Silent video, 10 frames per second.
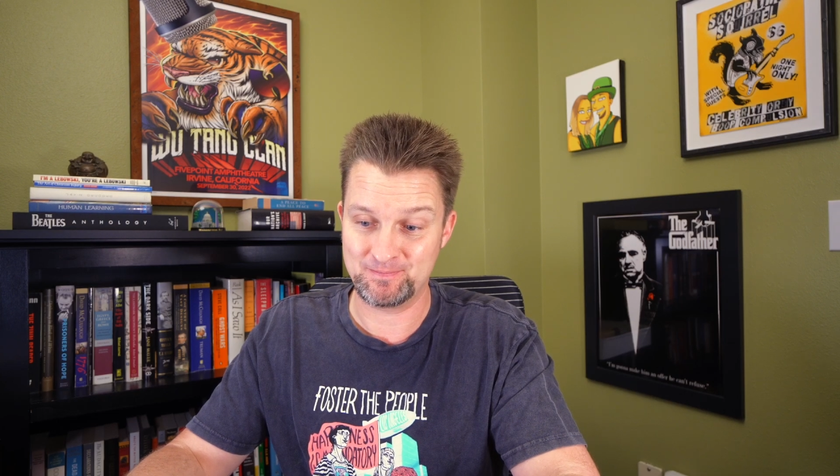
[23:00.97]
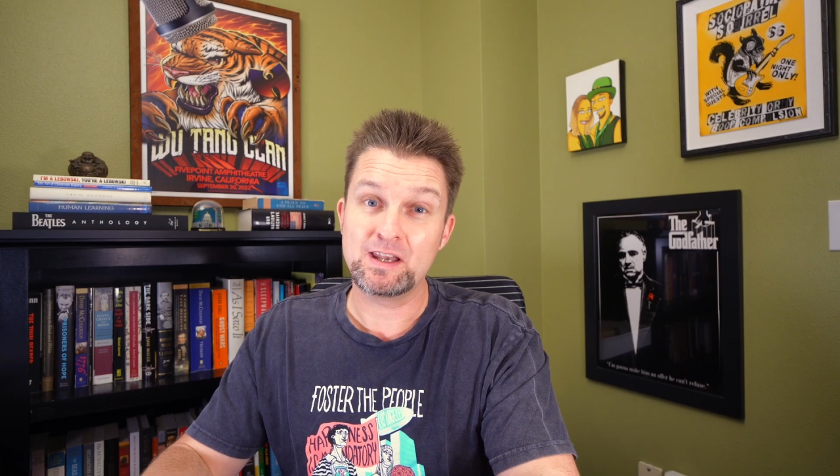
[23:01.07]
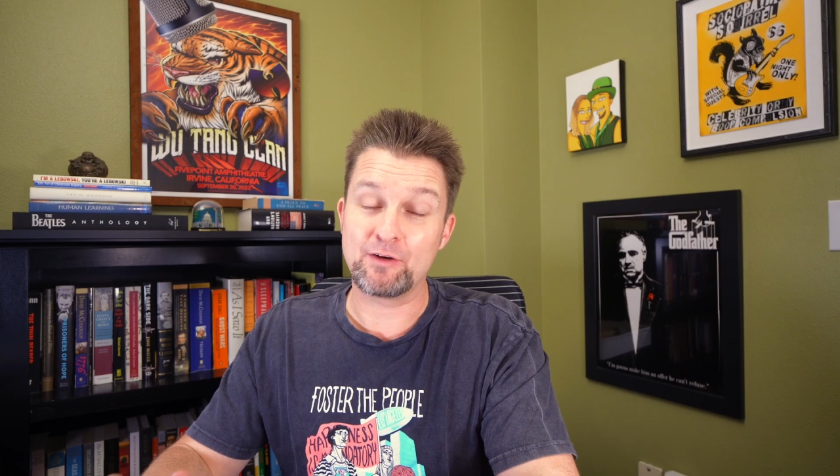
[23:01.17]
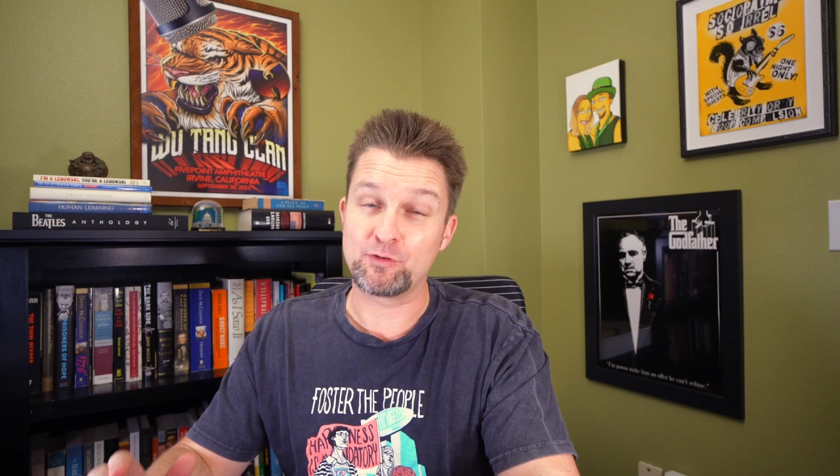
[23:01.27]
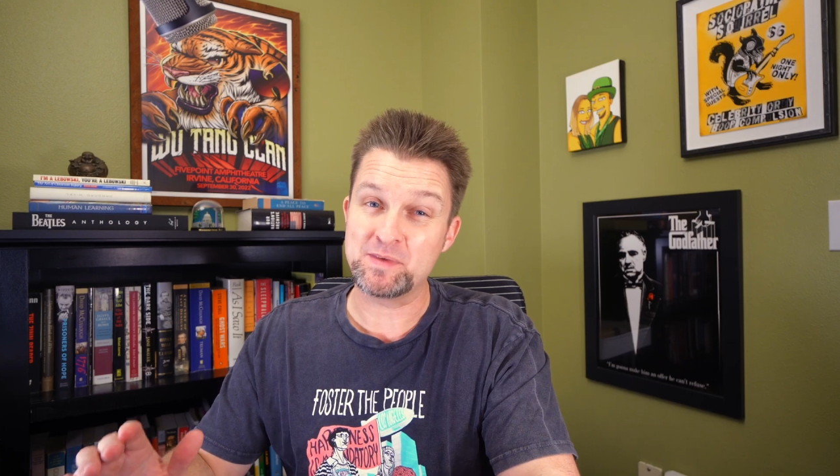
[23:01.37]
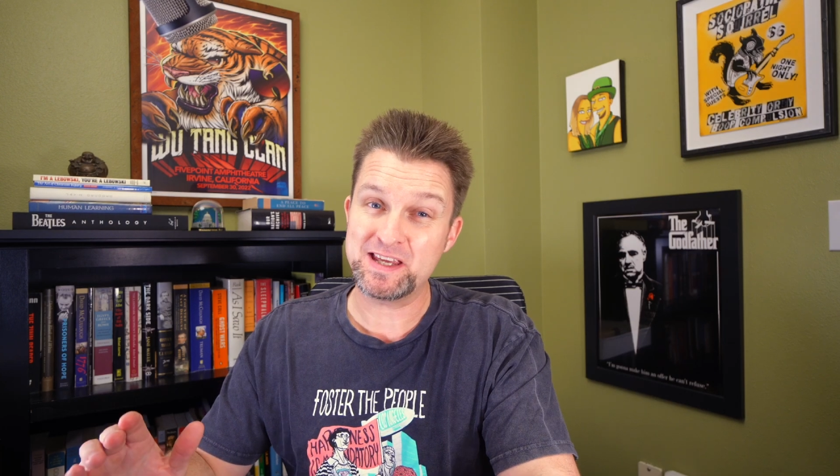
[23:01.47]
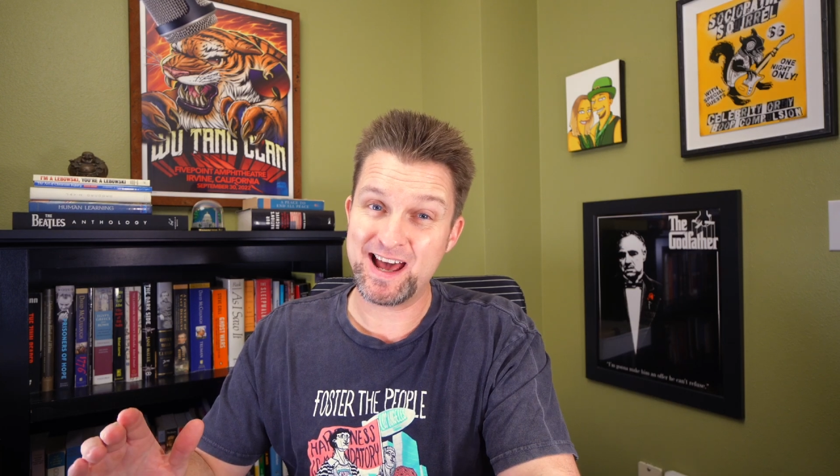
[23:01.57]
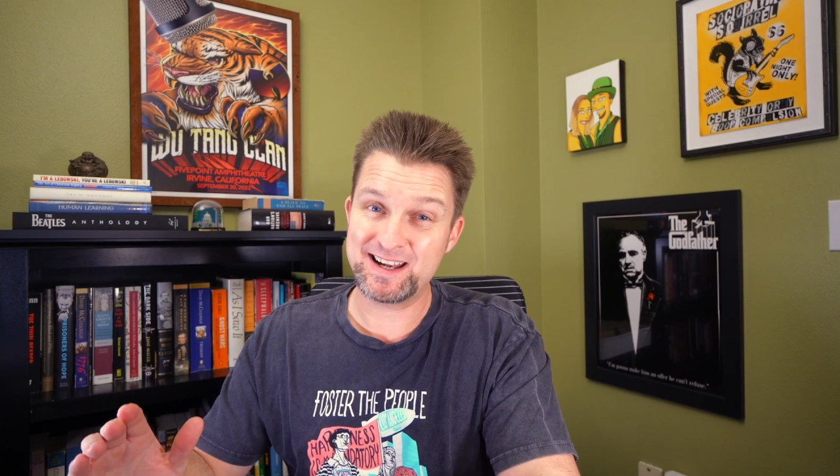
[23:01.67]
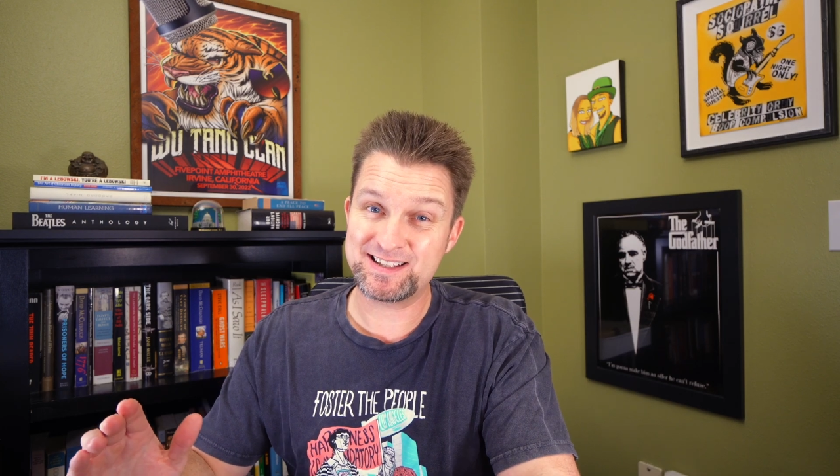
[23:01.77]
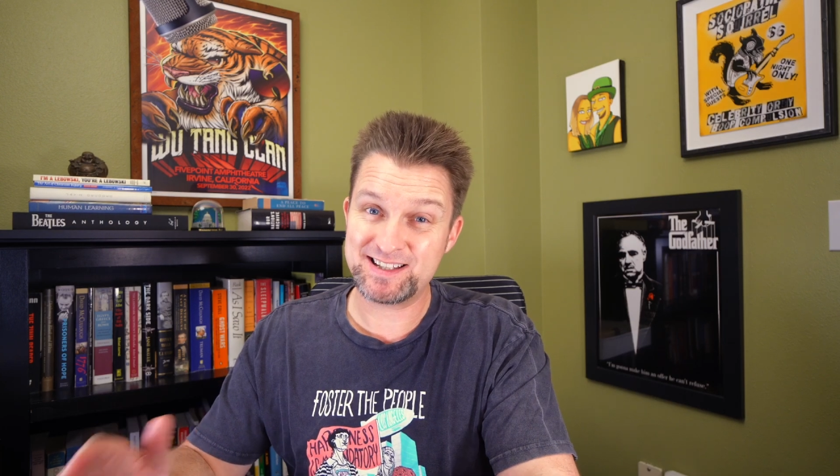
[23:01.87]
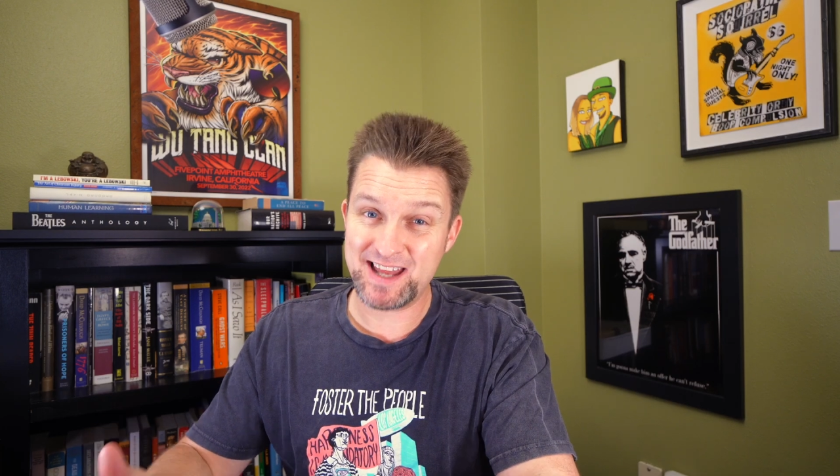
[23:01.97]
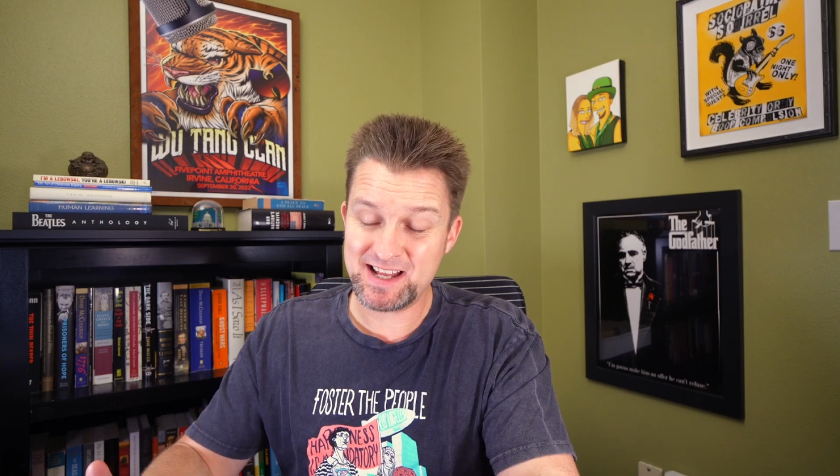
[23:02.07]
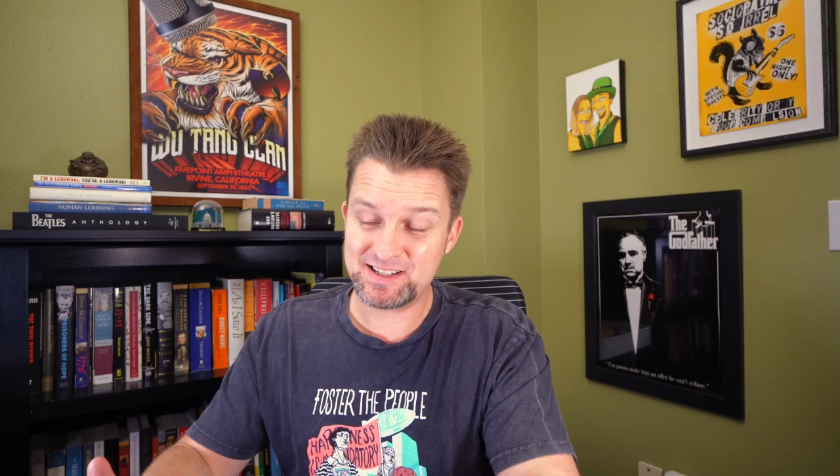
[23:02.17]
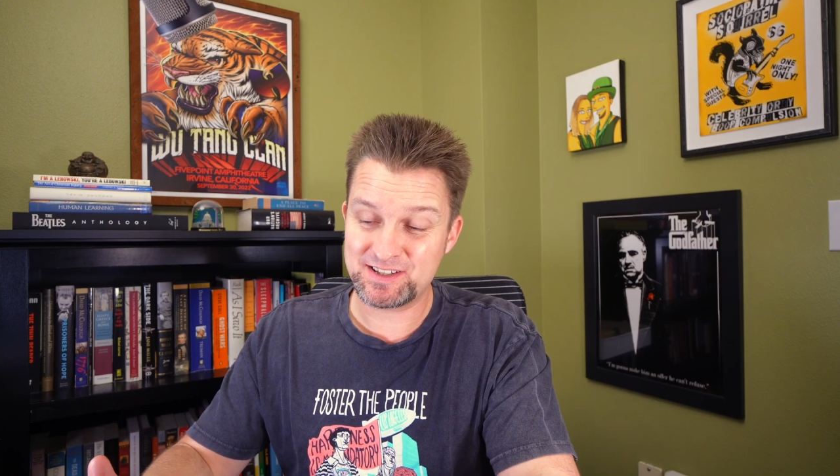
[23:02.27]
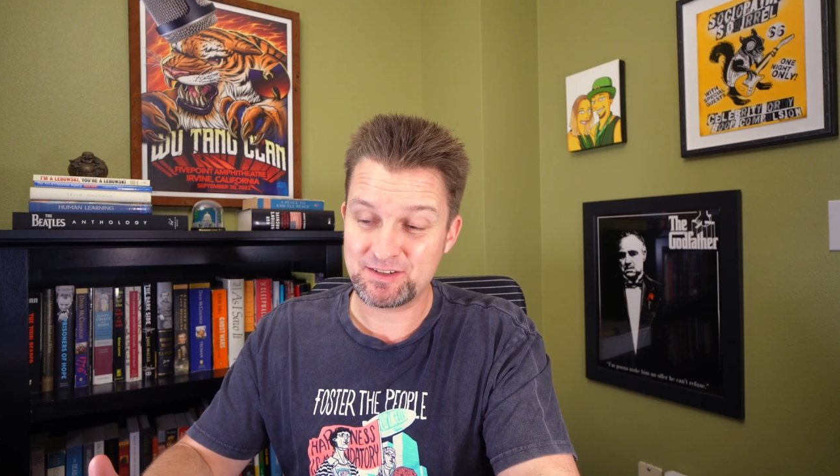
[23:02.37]
Now, from the United
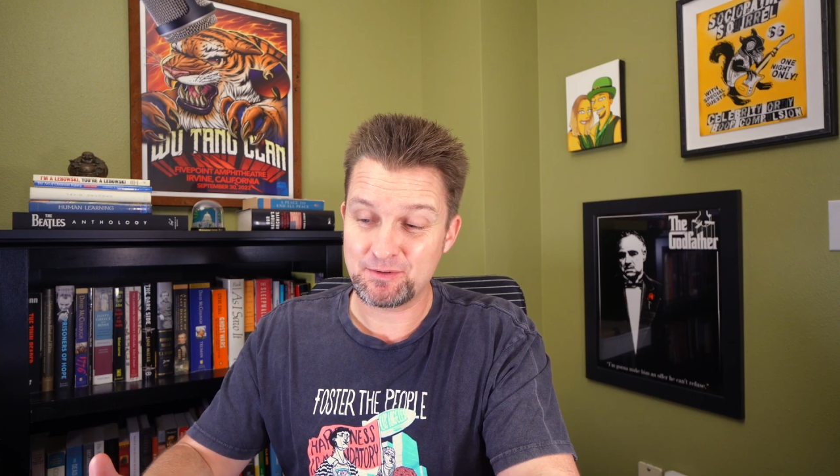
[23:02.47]
States'